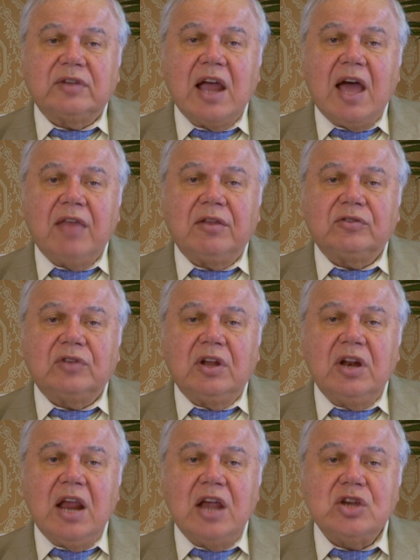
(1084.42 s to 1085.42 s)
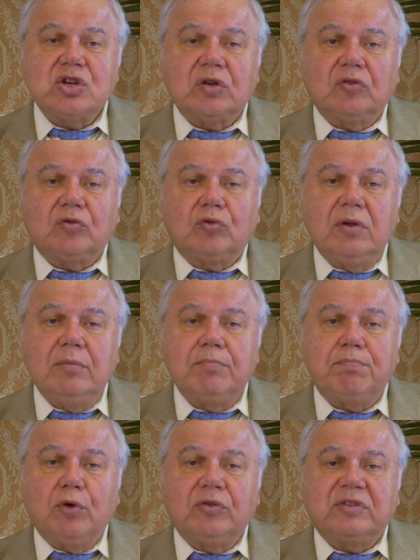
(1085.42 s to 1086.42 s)
gathers the nations to
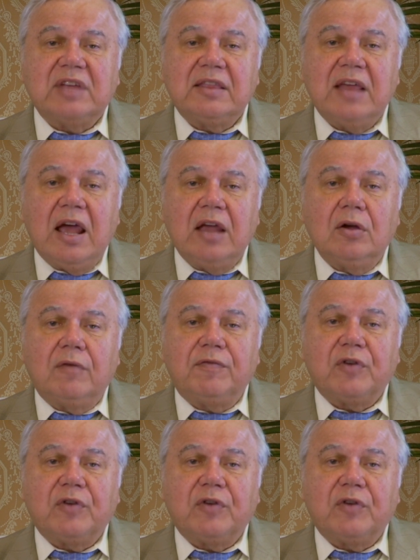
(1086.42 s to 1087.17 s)
impose a day of